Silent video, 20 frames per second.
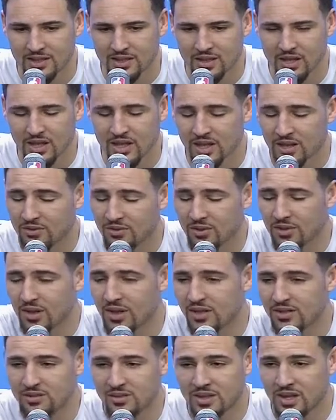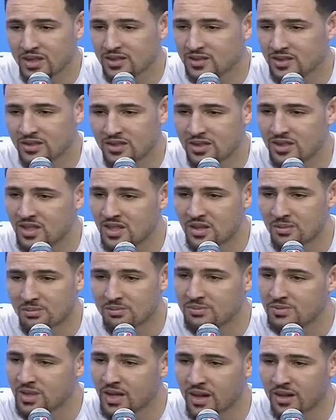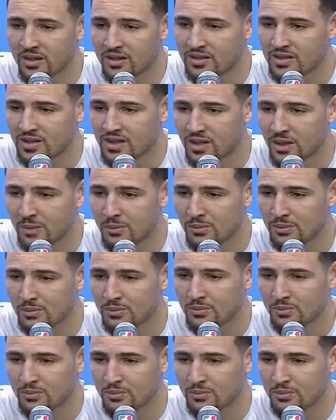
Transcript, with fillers: luckily for us, we got such a deep, talented team.